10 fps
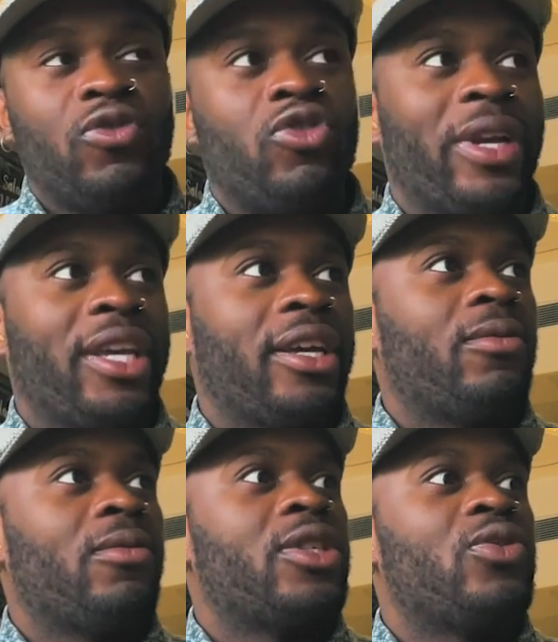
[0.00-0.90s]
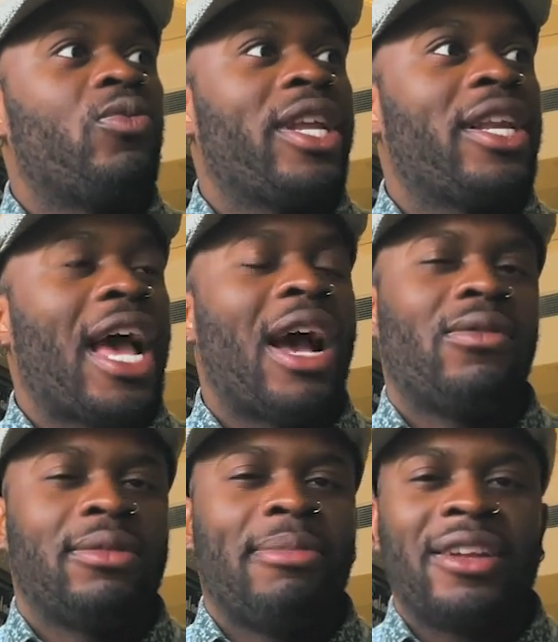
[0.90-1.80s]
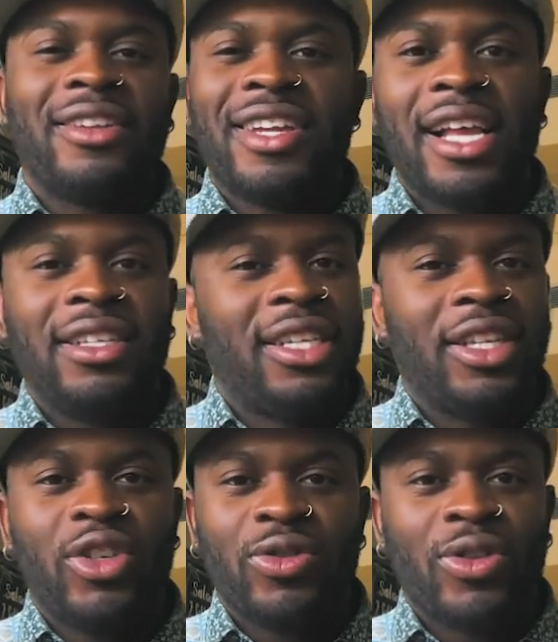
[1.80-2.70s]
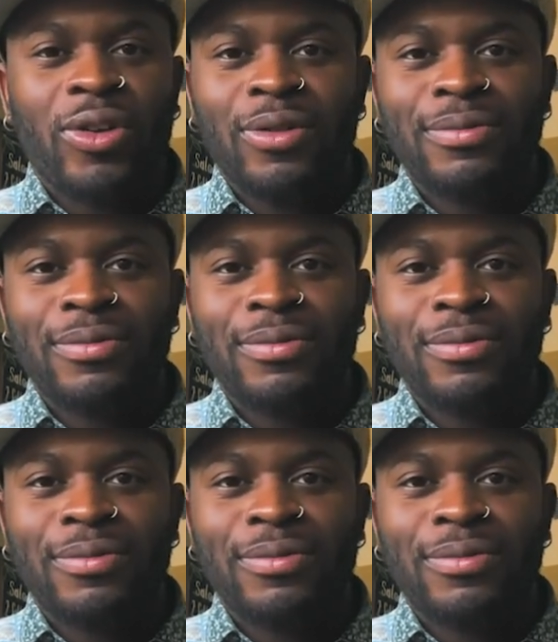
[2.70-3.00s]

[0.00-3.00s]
drinking was when I was about 19 years old.